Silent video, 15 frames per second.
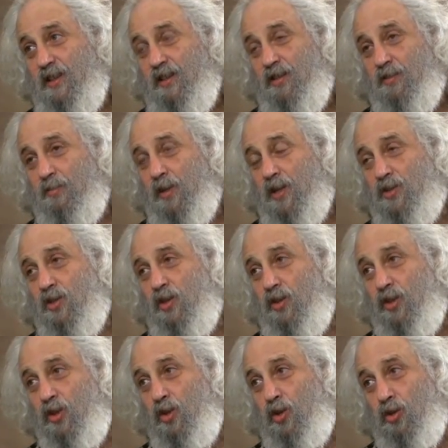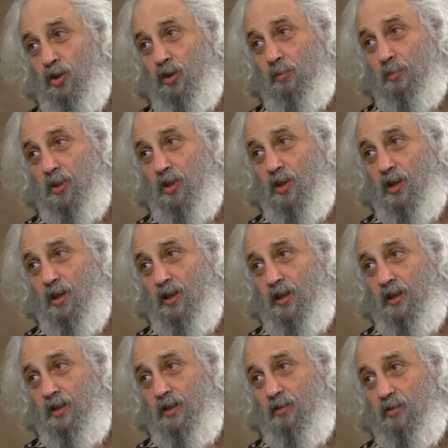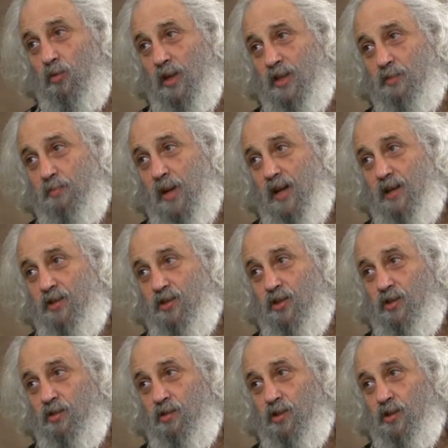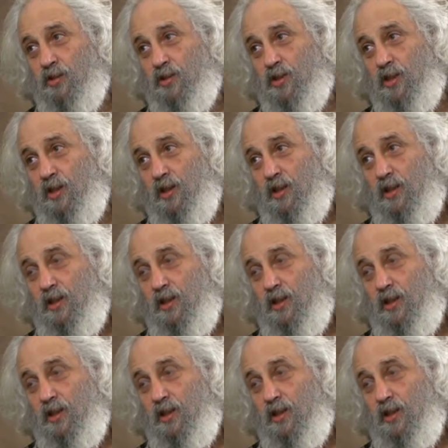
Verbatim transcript: Mm-hmm. It was a place called the Coral Bar in West Patterson, New Jersey.